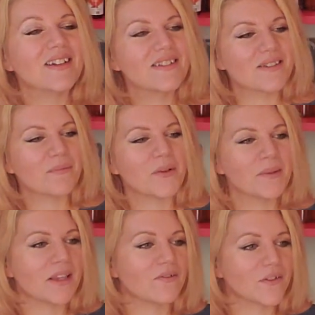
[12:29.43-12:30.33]
was a moment
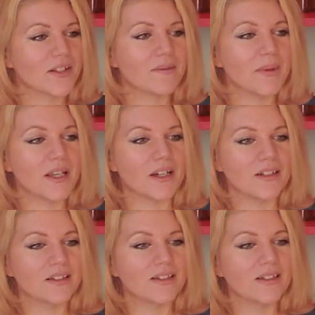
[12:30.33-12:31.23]
that freaked me out
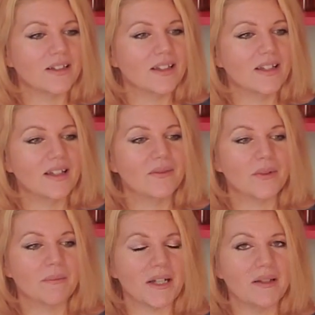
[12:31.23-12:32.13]
and, and
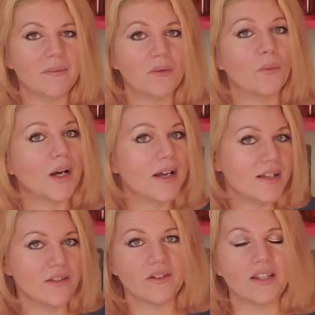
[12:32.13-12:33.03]
reminded me why I
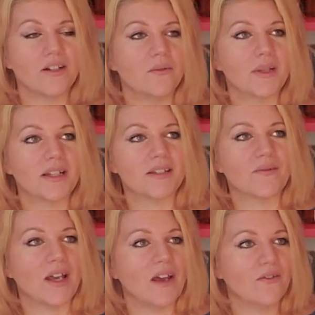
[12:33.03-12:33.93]
do keto, because if
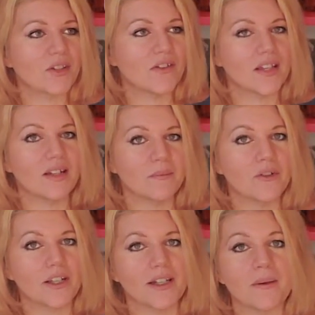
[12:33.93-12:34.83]
I ever saw that number
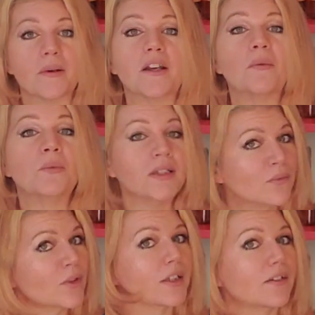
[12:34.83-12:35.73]
again, I probably would
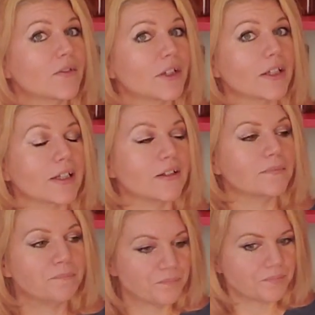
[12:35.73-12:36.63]
really freak out.
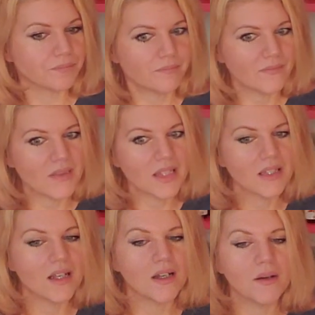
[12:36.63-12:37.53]

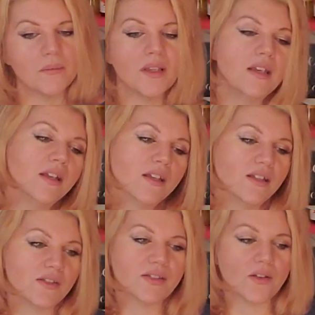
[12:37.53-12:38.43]
Um,
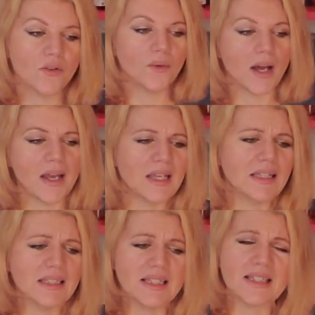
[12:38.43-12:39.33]
so, I,
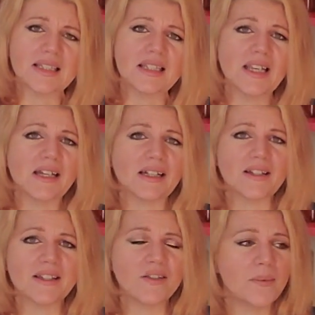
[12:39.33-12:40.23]
that's, yeah,
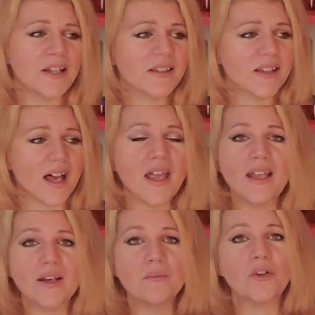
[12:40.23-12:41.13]
because two pounds, I,
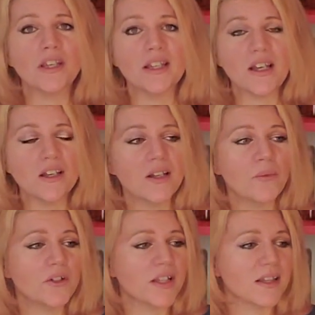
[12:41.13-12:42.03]
and I'm working out, and I
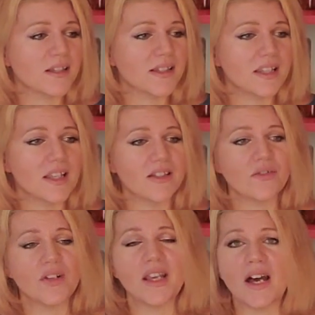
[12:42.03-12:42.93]
worked out sick
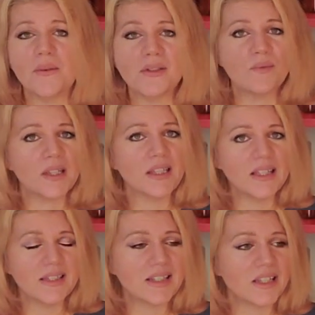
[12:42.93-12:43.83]
yesterday. I was really
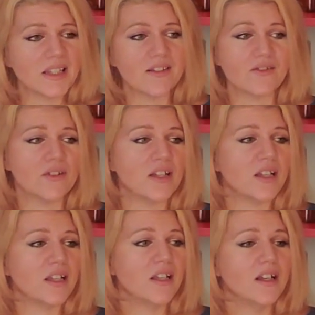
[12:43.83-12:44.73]
sick yesterday.